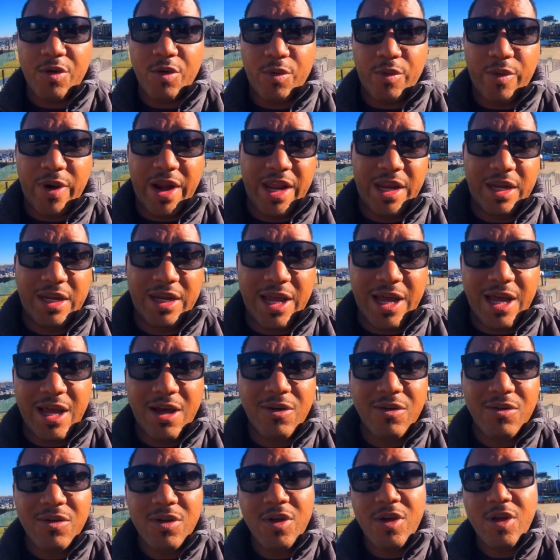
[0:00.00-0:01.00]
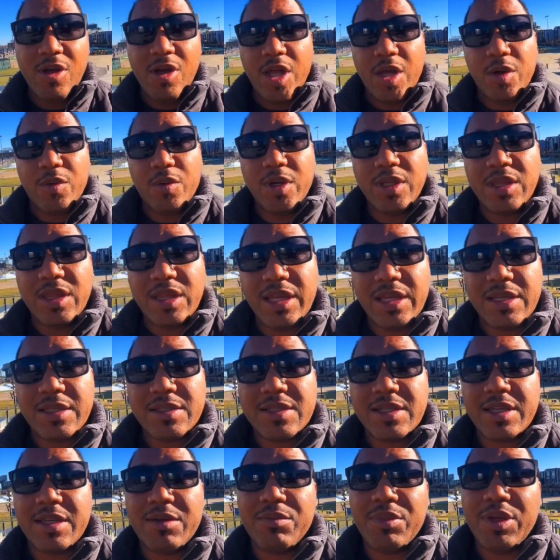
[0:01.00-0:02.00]
right now, and what things
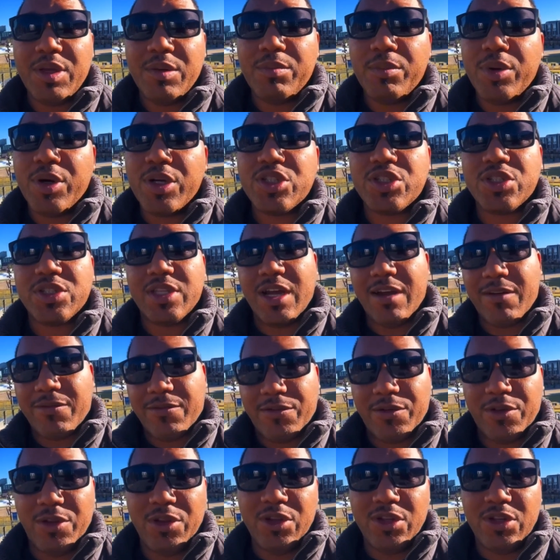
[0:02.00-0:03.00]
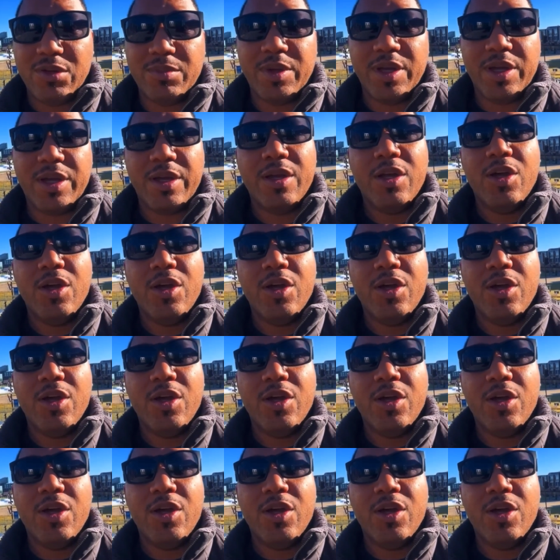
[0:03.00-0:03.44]
can be pushed off for a little bit.